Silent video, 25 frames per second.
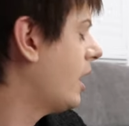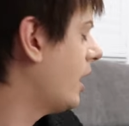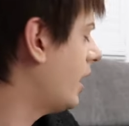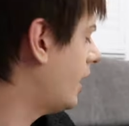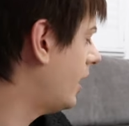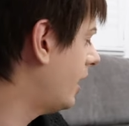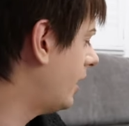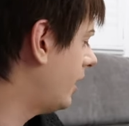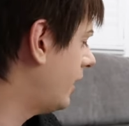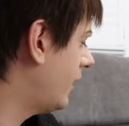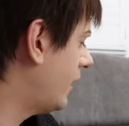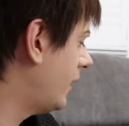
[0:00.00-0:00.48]

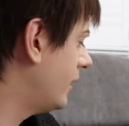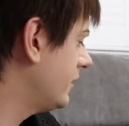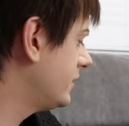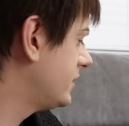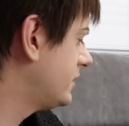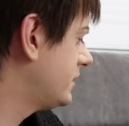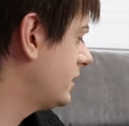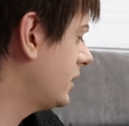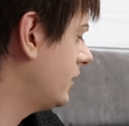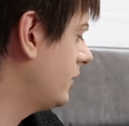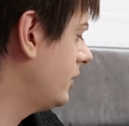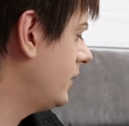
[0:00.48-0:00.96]

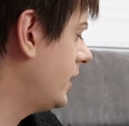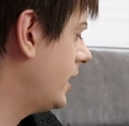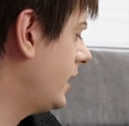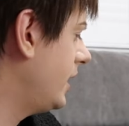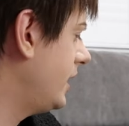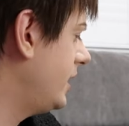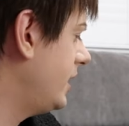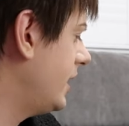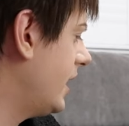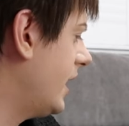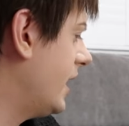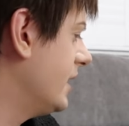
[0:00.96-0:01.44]
So
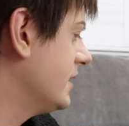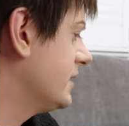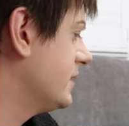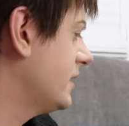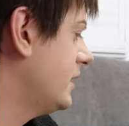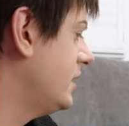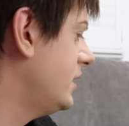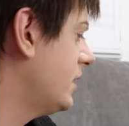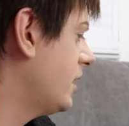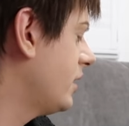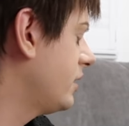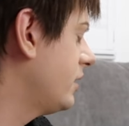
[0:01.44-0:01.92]
yes,
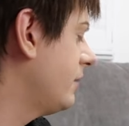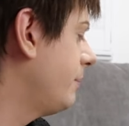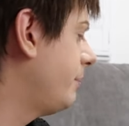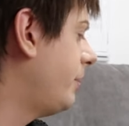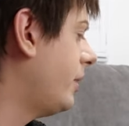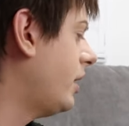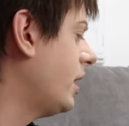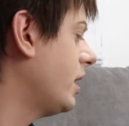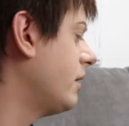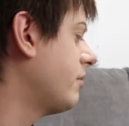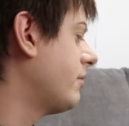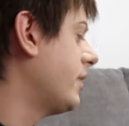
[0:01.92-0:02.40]
another
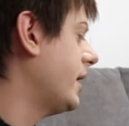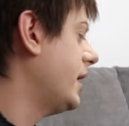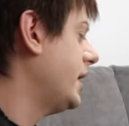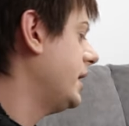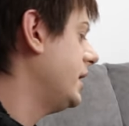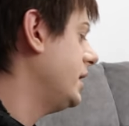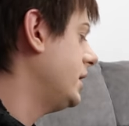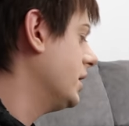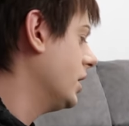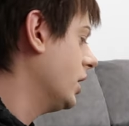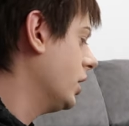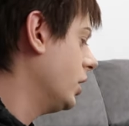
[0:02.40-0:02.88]

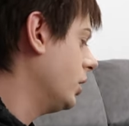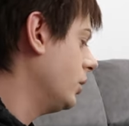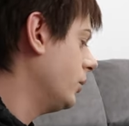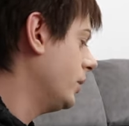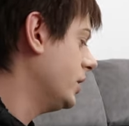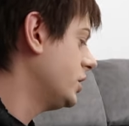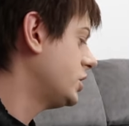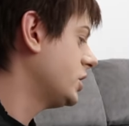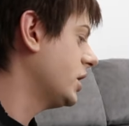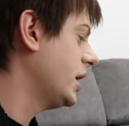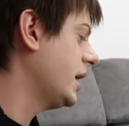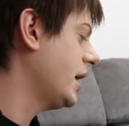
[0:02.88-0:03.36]
Byredo,
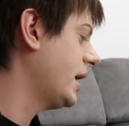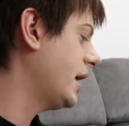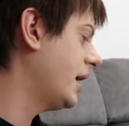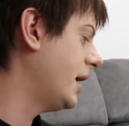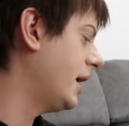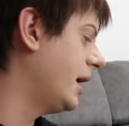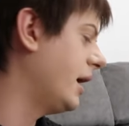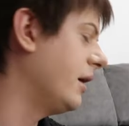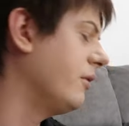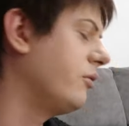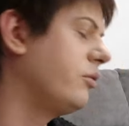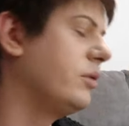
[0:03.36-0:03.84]
which I
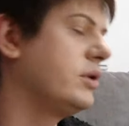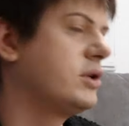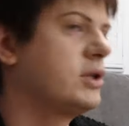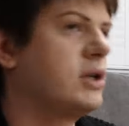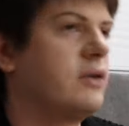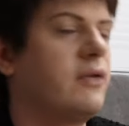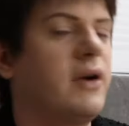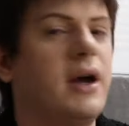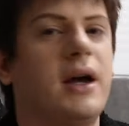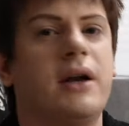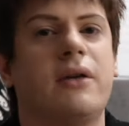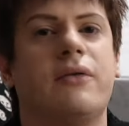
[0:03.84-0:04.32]
have, which
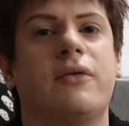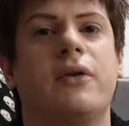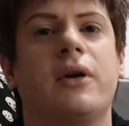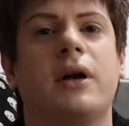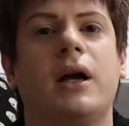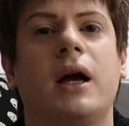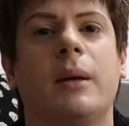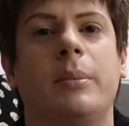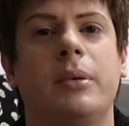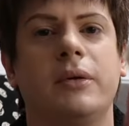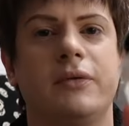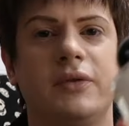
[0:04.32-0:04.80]
I've had for a
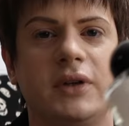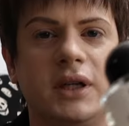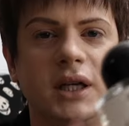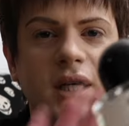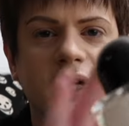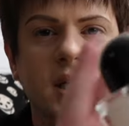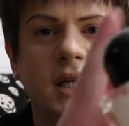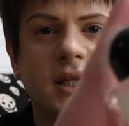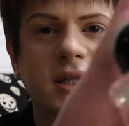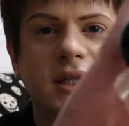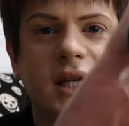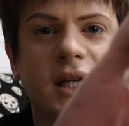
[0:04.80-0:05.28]
couple of
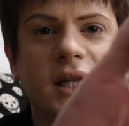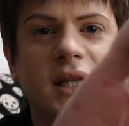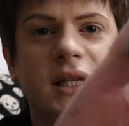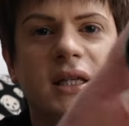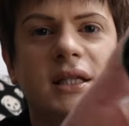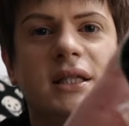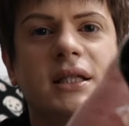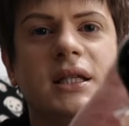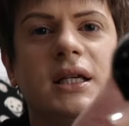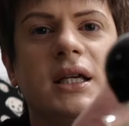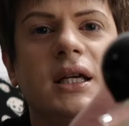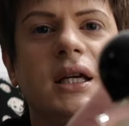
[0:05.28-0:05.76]
years, and
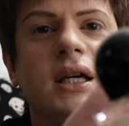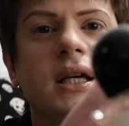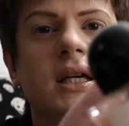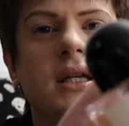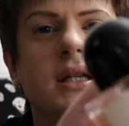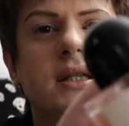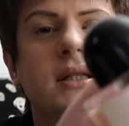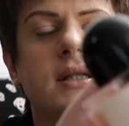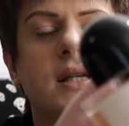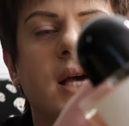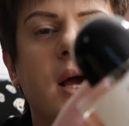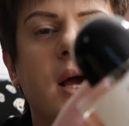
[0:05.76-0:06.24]
this is